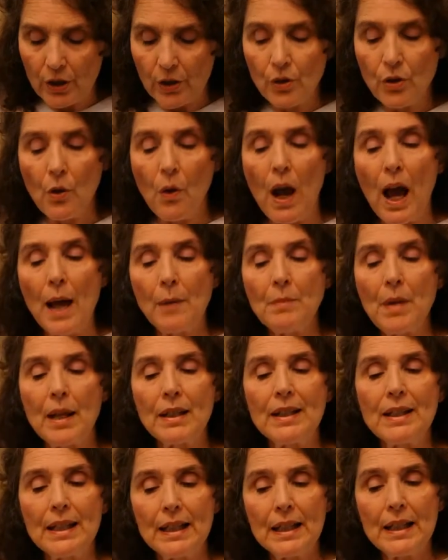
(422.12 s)
So I'm not
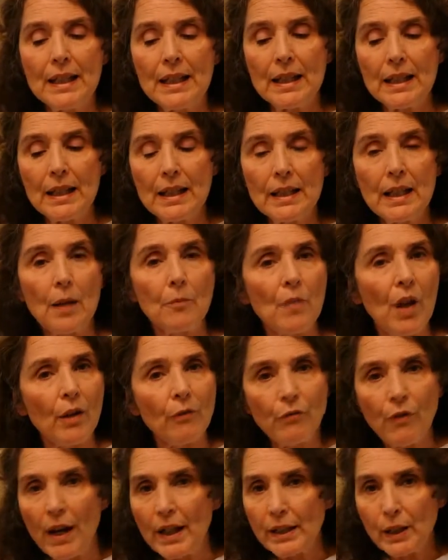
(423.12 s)
digging in. I'm not
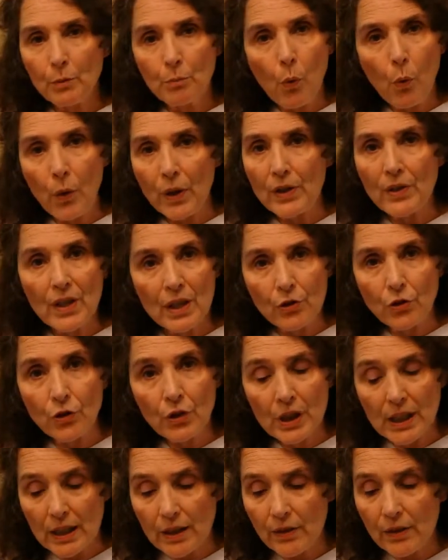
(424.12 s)
finding points
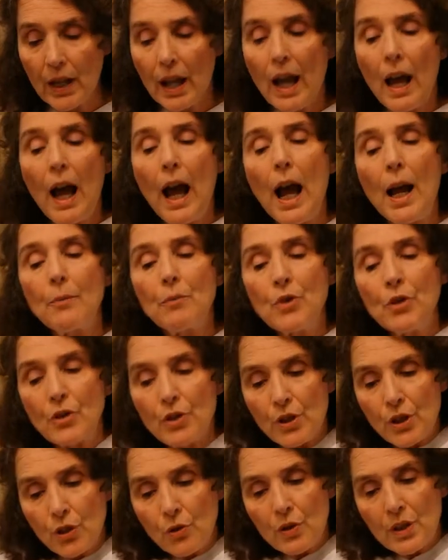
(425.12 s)
underneath. I'm just
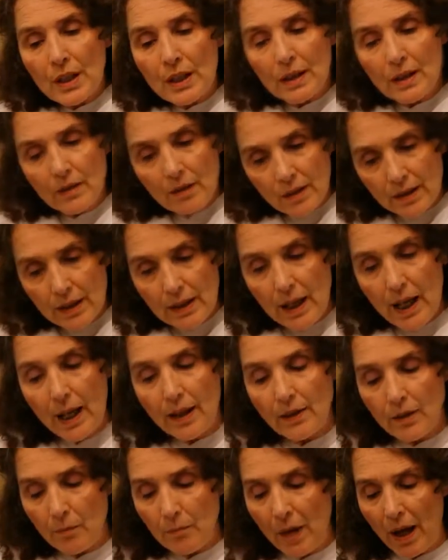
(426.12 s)
using
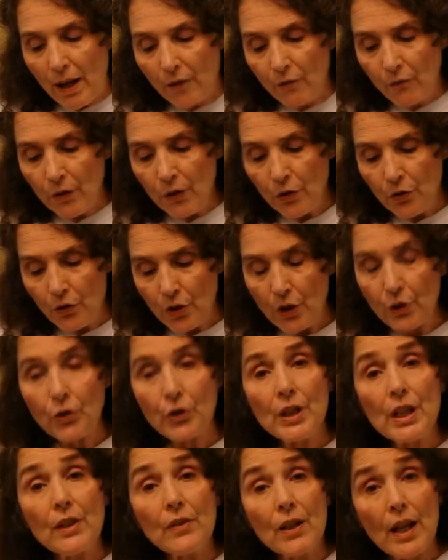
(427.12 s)
my fingers
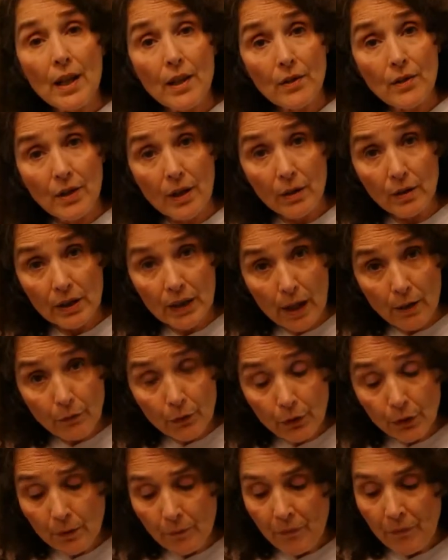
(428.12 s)
underneath as a
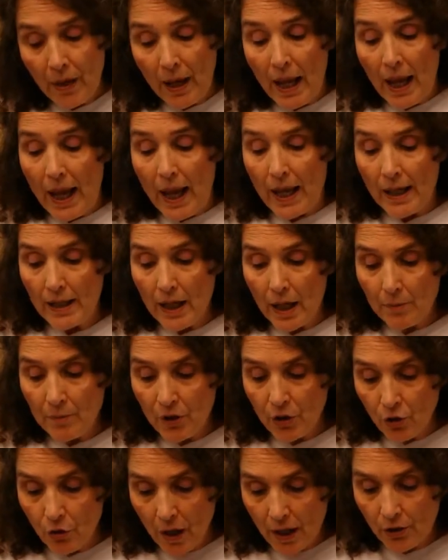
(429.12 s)
lever, and I'm
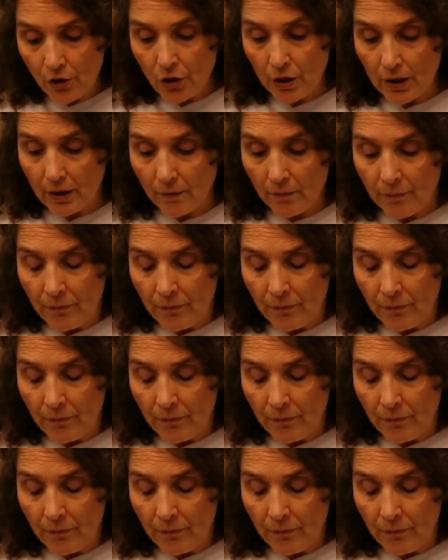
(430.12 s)
stretching.